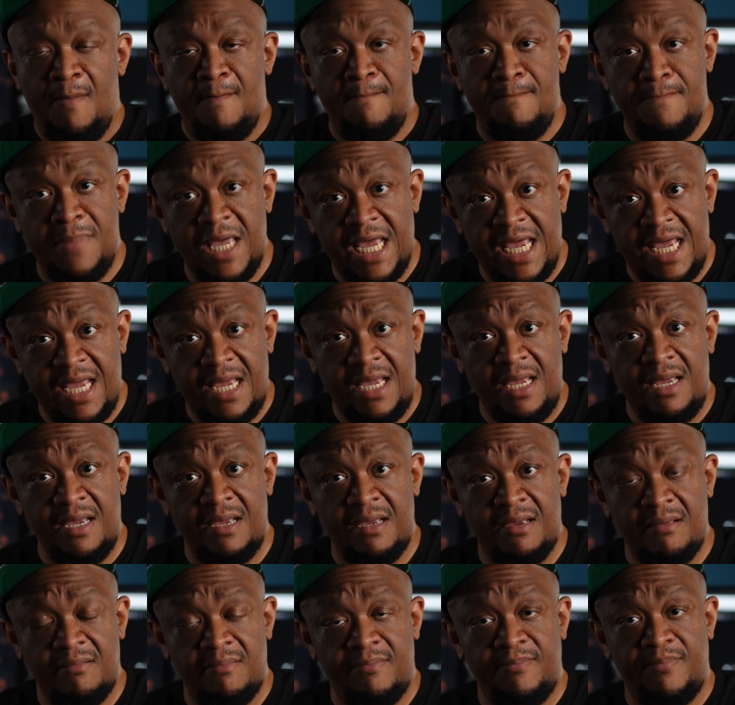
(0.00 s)

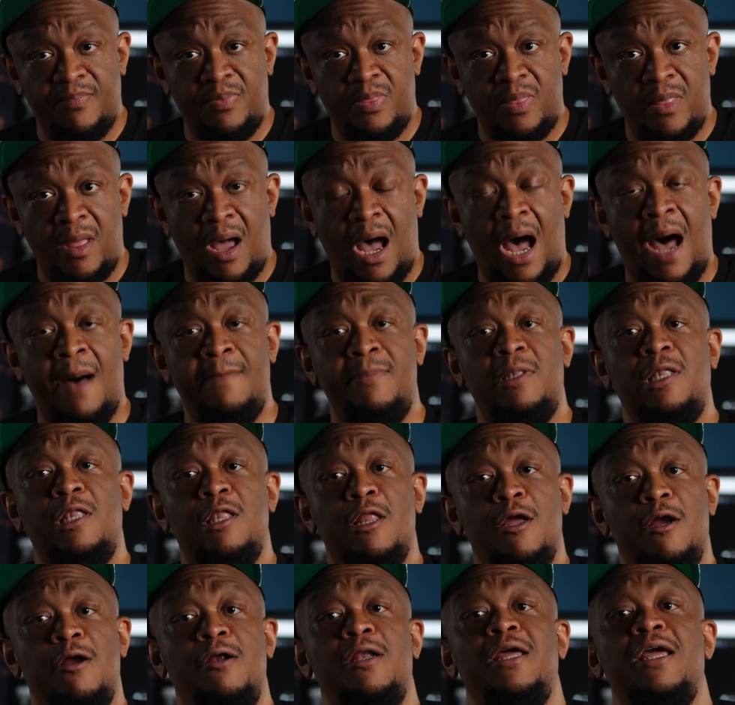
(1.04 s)
Me, I'm
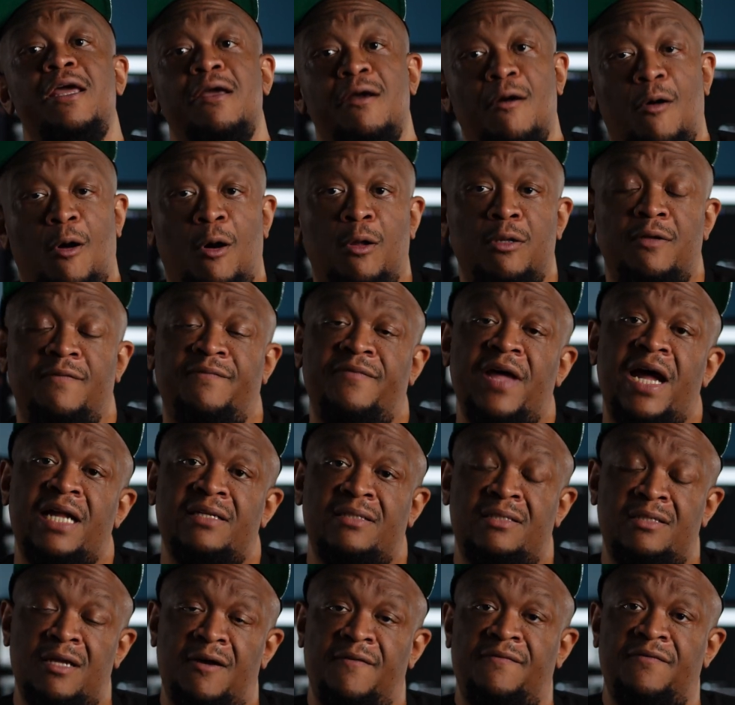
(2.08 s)
learning all of
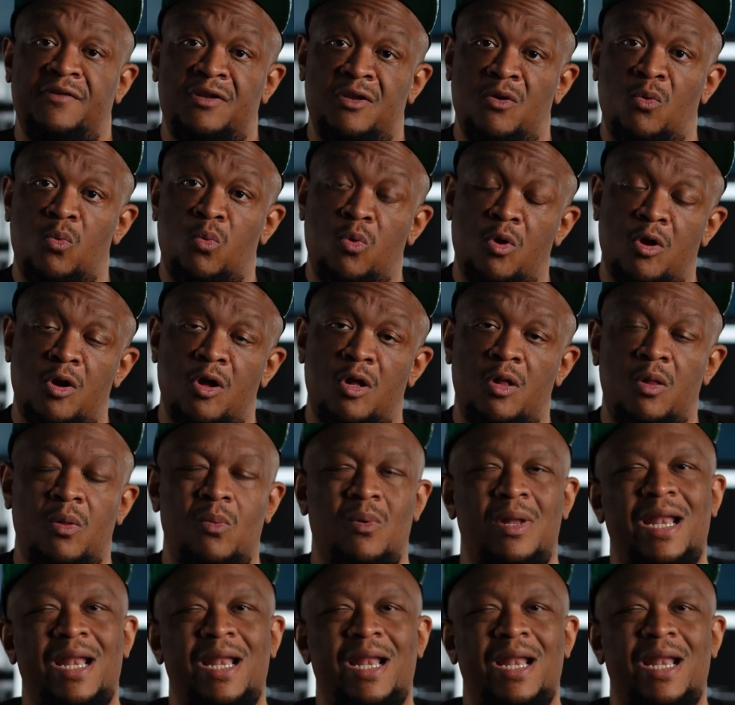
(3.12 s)
that stuff in the world.